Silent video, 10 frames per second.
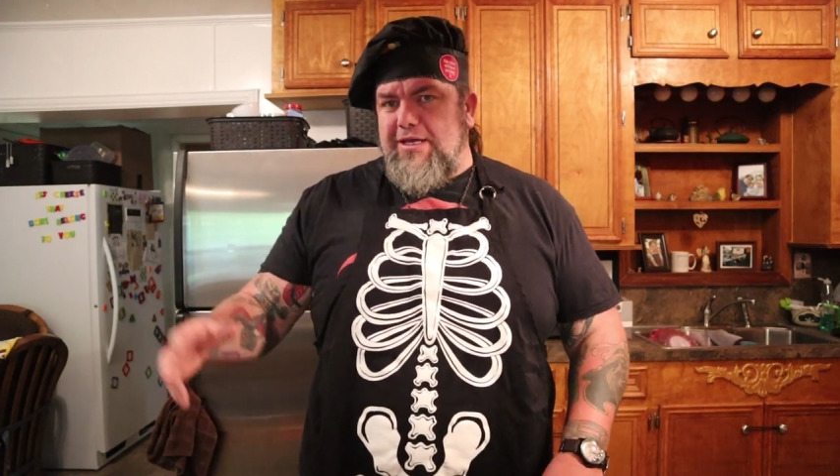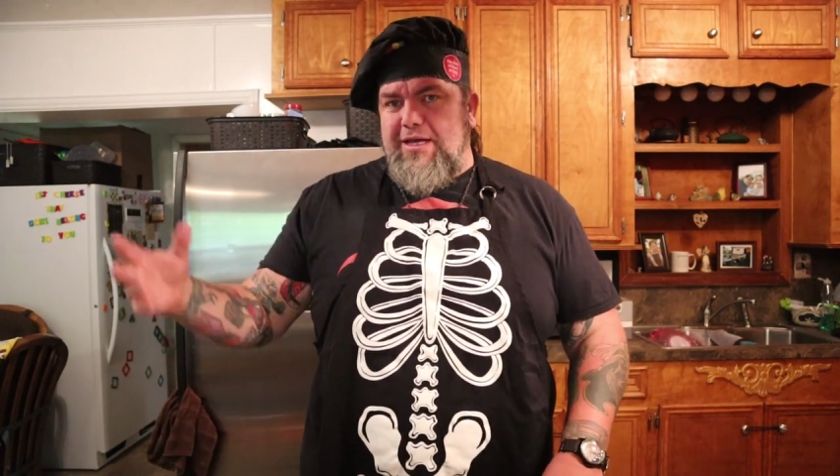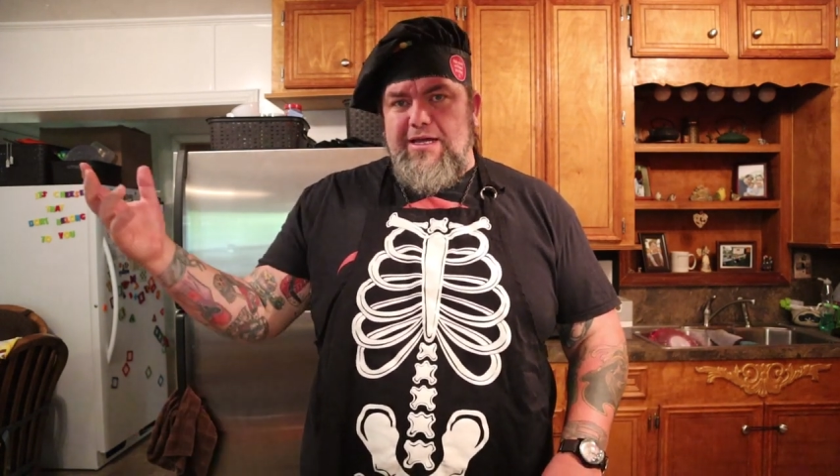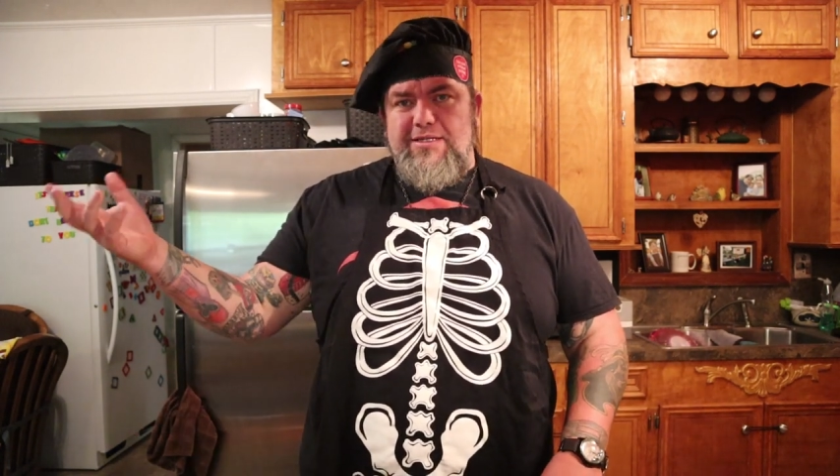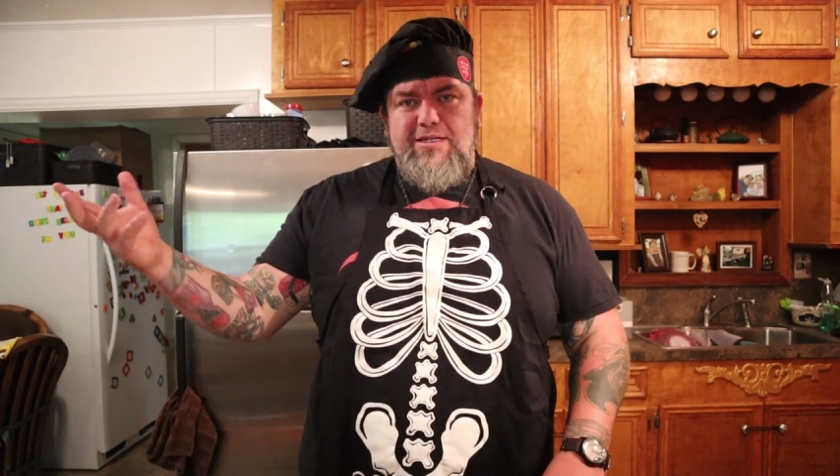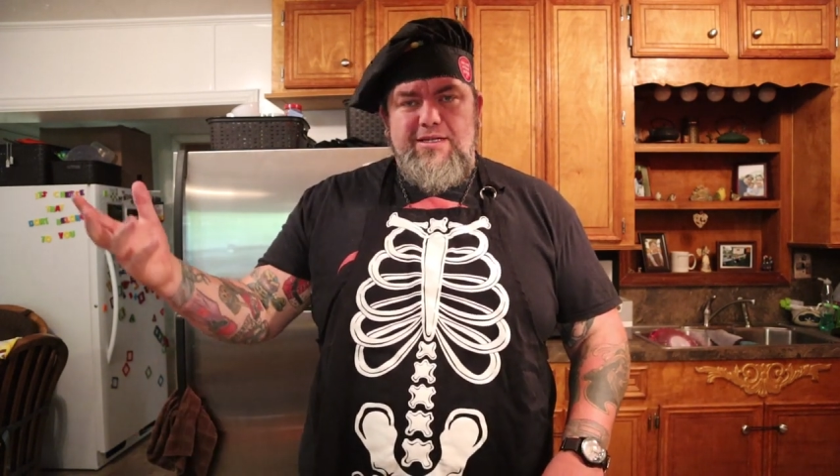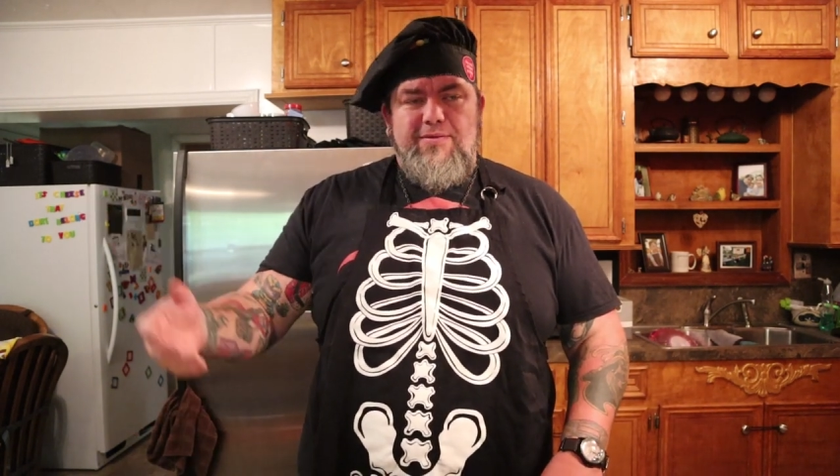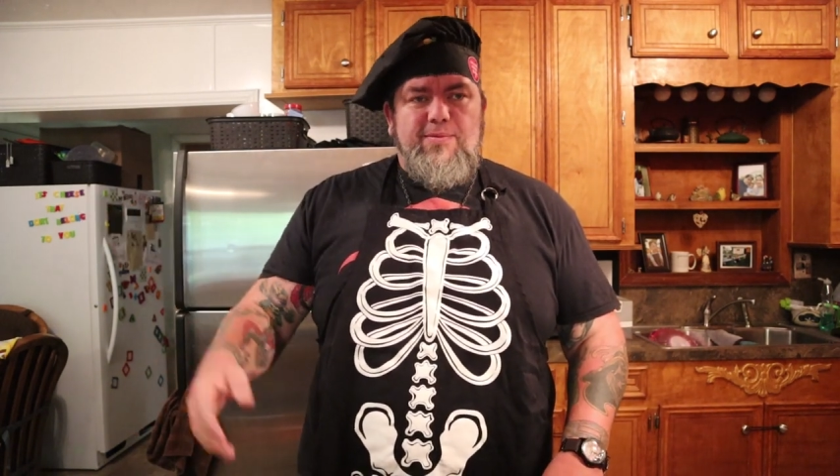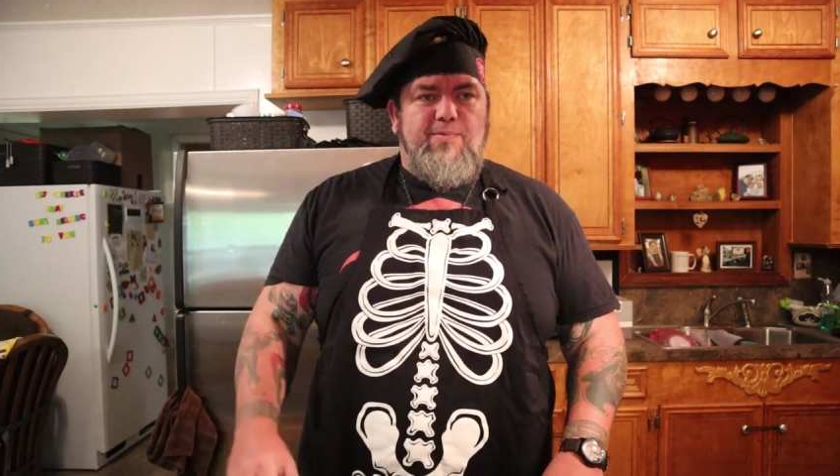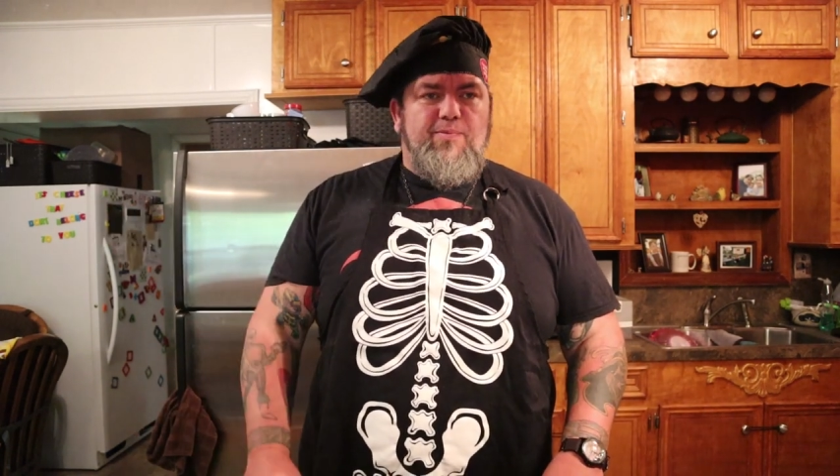The guys at
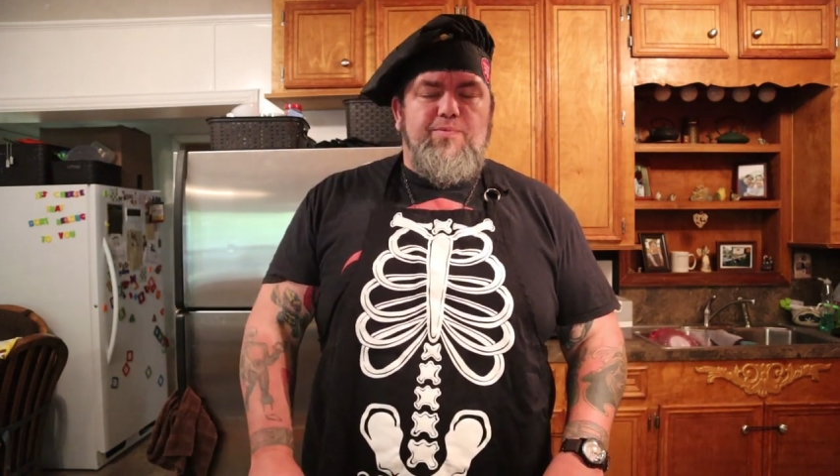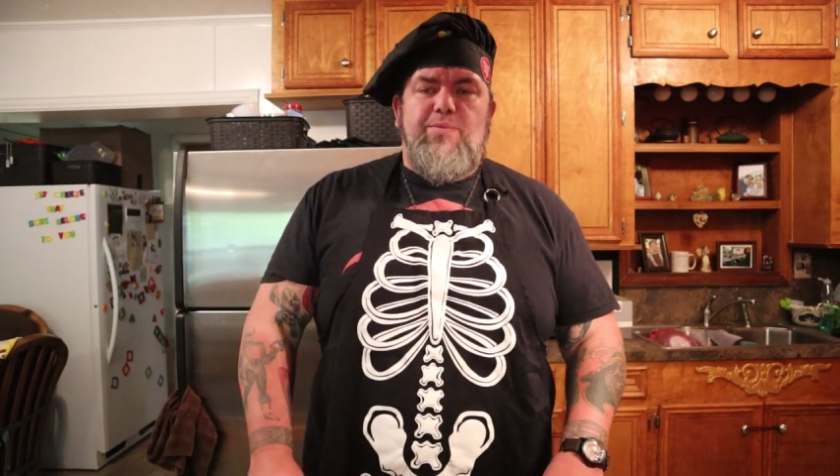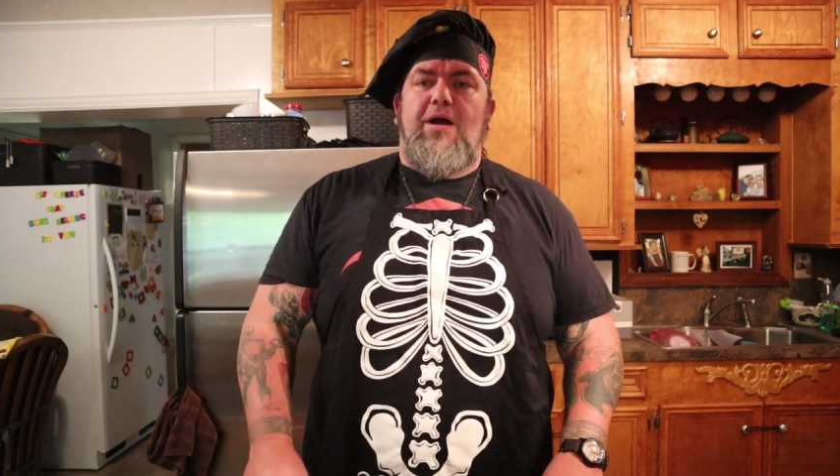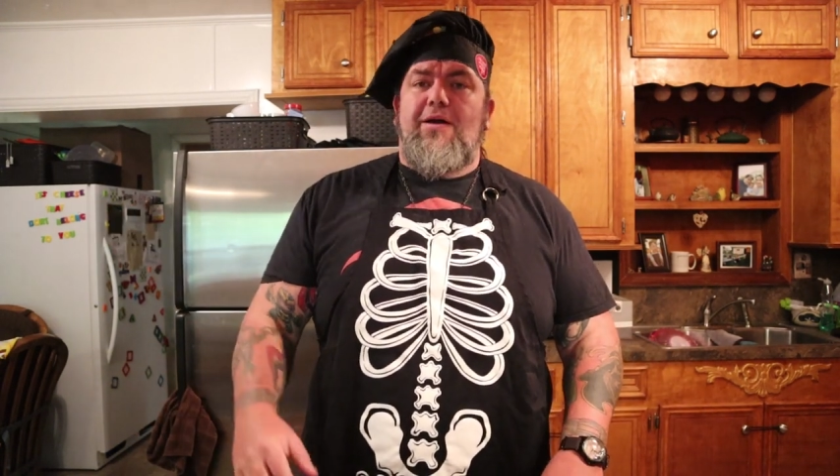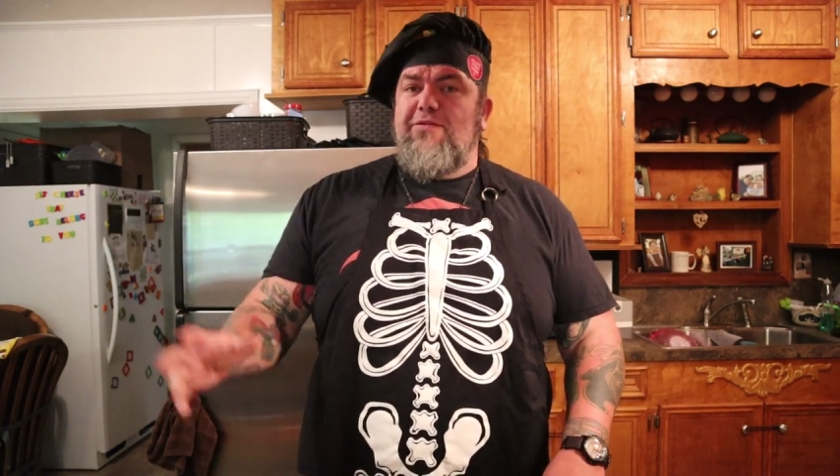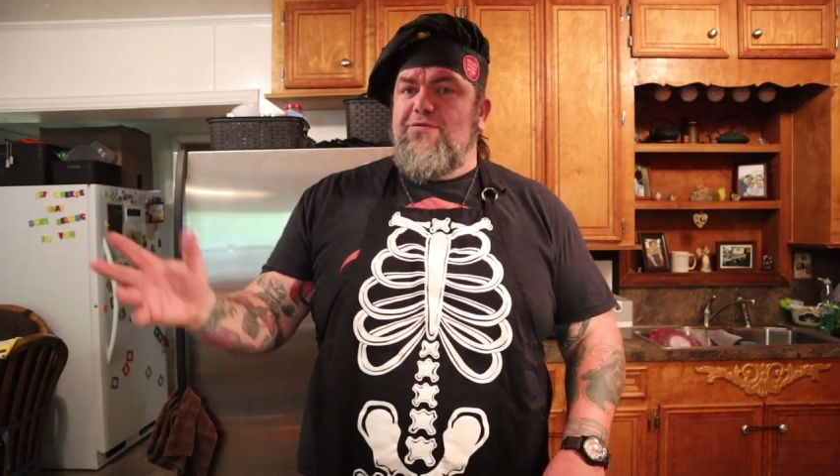the uh,